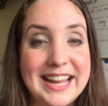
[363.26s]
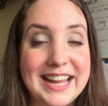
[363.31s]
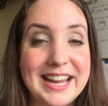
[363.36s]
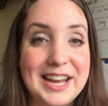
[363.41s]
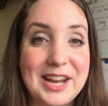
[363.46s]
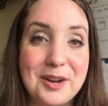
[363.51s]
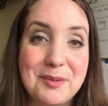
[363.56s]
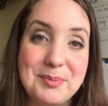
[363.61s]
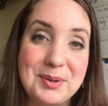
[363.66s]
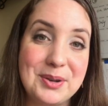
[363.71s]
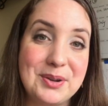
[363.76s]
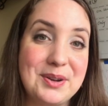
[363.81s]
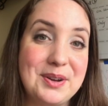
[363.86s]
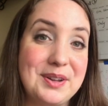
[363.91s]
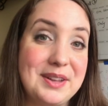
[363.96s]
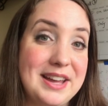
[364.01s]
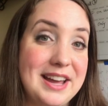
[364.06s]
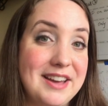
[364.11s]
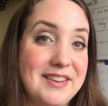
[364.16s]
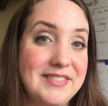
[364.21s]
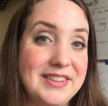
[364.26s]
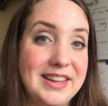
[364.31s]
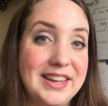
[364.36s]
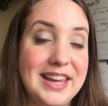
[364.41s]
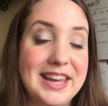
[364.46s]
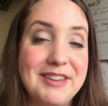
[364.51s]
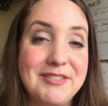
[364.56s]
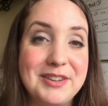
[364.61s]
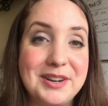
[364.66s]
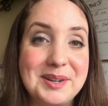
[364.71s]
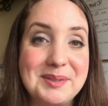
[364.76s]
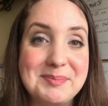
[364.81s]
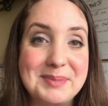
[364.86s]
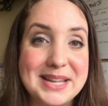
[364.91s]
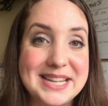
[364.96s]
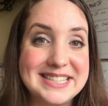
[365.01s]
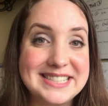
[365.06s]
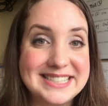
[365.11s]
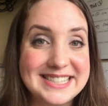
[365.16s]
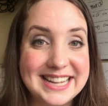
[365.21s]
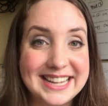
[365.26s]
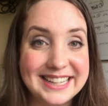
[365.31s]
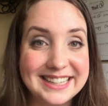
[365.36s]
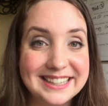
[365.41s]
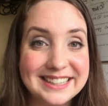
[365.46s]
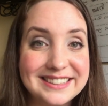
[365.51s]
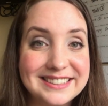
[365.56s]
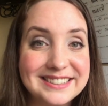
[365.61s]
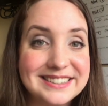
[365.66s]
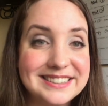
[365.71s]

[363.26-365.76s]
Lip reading: and I hope you're all having a very blessed day.